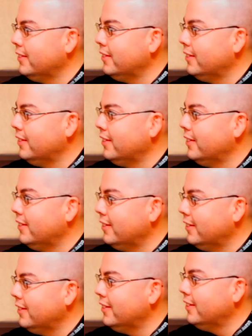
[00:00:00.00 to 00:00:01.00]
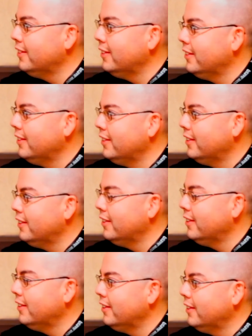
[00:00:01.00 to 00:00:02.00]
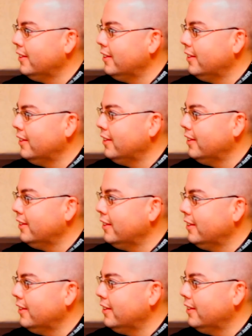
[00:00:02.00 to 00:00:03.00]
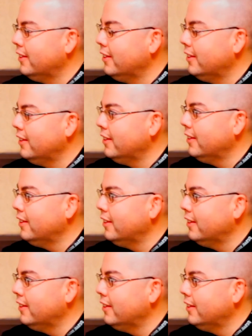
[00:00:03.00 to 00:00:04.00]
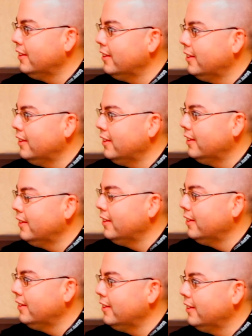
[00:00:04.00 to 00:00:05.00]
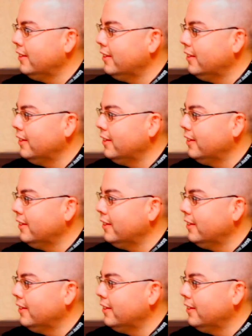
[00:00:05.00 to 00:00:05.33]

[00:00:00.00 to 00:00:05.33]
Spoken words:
(silent)